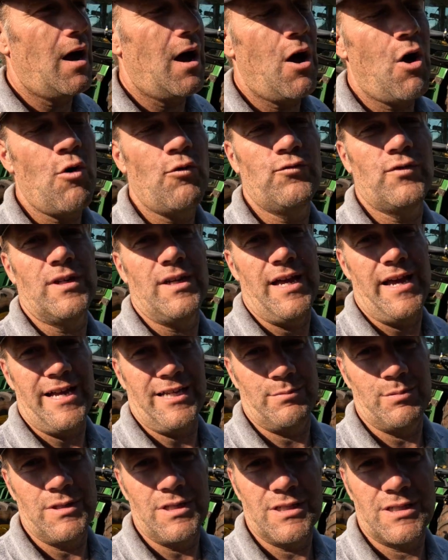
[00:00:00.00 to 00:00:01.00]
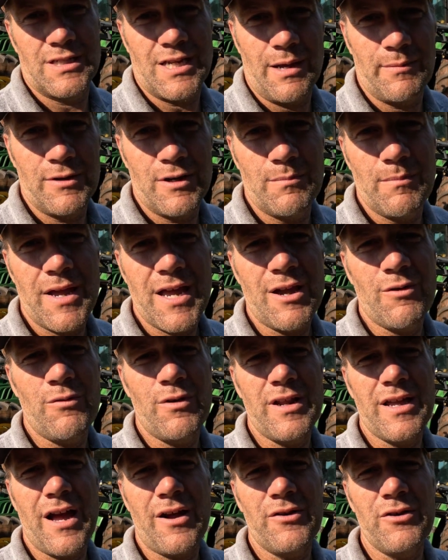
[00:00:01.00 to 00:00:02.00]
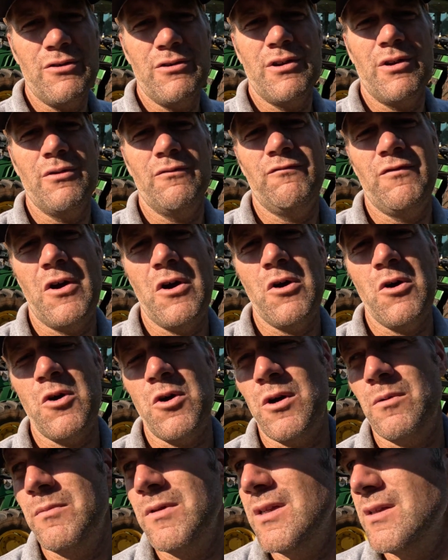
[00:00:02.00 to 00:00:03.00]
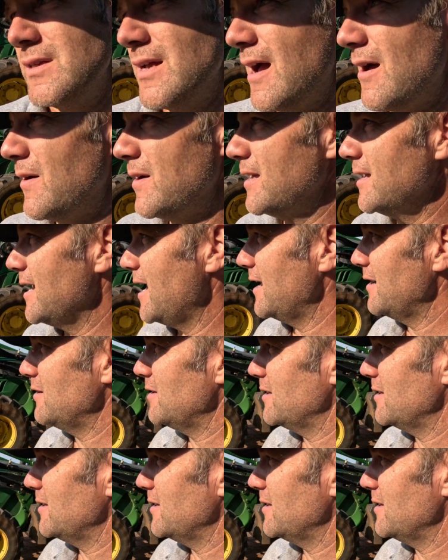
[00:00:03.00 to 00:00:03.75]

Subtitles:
often ask me this time of year, man, what are y'all doing on the farm? Y'all ain't got